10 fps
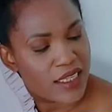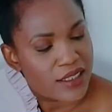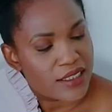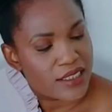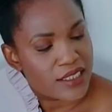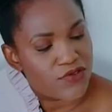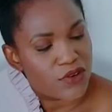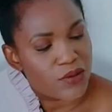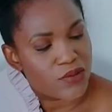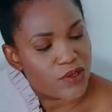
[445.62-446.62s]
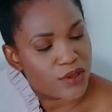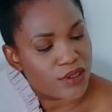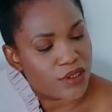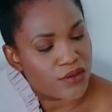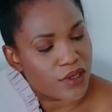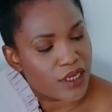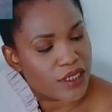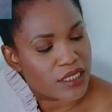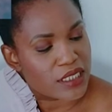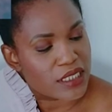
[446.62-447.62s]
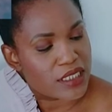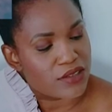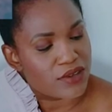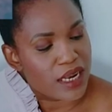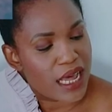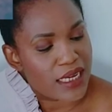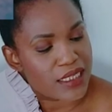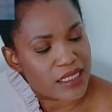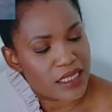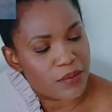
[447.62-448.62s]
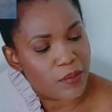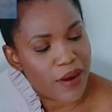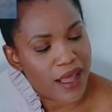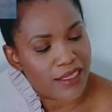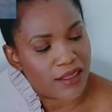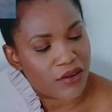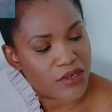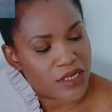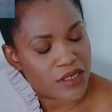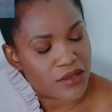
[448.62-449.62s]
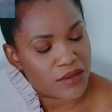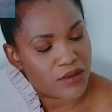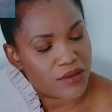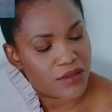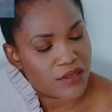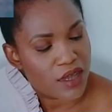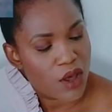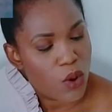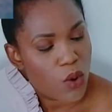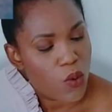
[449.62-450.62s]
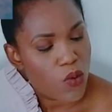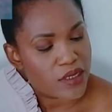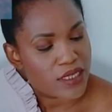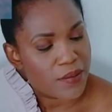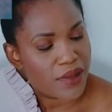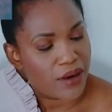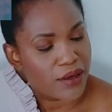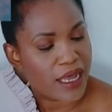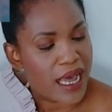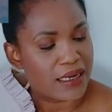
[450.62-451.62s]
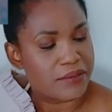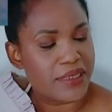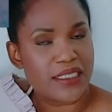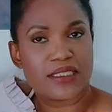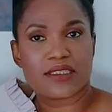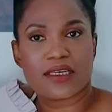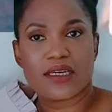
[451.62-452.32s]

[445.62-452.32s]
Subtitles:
This is from Sunday Rain. This is the relaxing bath crystals, watermelon and mint.